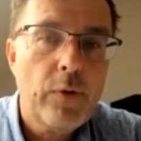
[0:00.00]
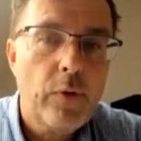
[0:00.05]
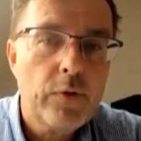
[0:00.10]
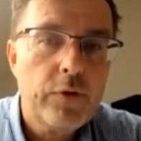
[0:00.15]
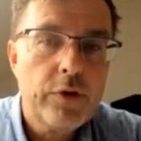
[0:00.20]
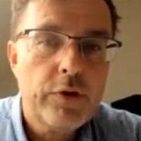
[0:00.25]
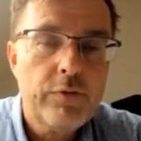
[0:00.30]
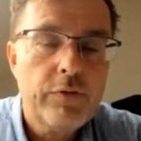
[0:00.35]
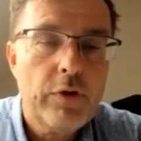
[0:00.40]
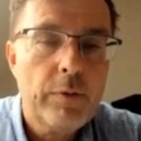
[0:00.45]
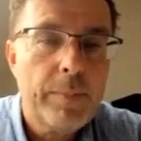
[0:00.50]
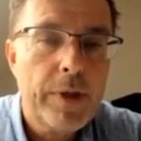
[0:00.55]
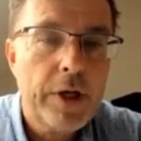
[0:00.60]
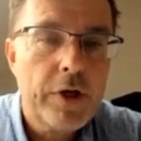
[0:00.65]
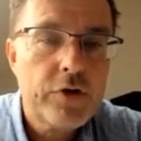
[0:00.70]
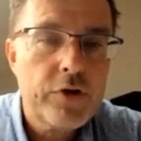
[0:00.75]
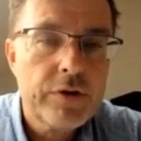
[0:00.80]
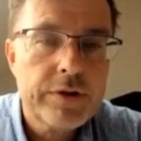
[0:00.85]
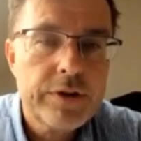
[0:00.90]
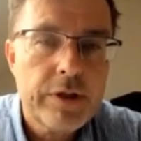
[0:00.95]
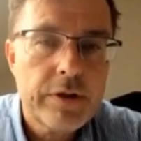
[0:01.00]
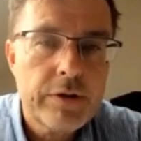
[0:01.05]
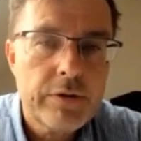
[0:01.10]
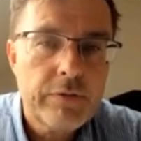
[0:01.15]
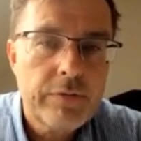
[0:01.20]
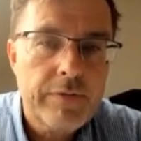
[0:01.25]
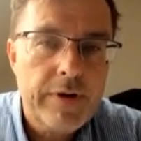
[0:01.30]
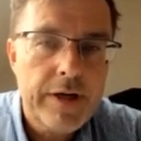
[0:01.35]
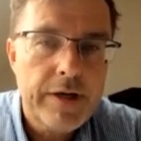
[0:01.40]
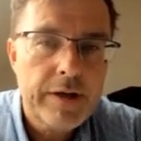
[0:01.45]
all the information that you
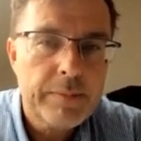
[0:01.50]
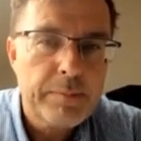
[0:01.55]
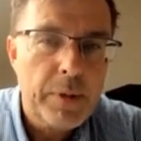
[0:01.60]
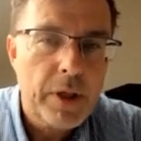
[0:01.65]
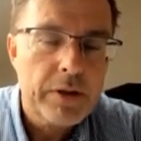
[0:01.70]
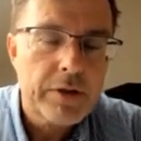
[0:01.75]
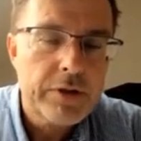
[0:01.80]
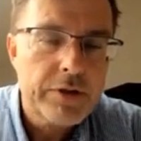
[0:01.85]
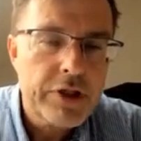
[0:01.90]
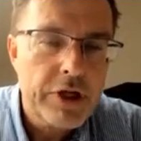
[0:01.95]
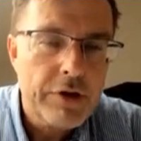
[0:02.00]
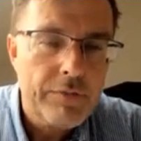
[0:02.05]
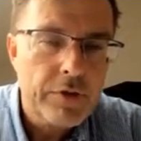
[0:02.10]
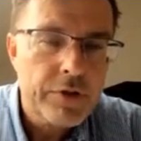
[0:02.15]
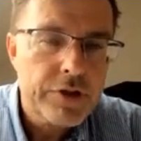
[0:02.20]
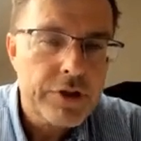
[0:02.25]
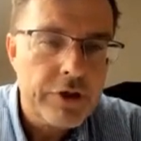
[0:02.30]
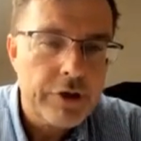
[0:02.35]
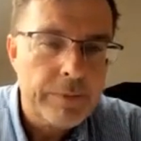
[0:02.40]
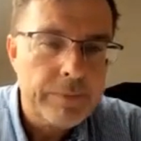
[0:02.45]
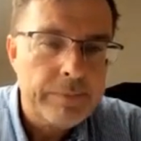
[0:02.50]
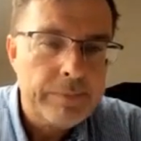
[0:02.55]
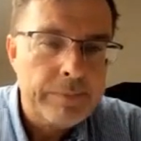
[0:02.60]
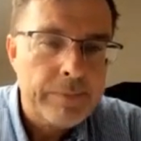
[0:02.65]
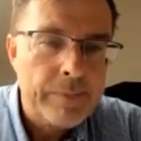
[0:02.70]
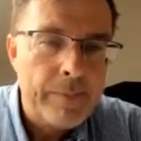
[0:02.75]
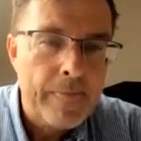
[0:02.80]
find at partnership.com.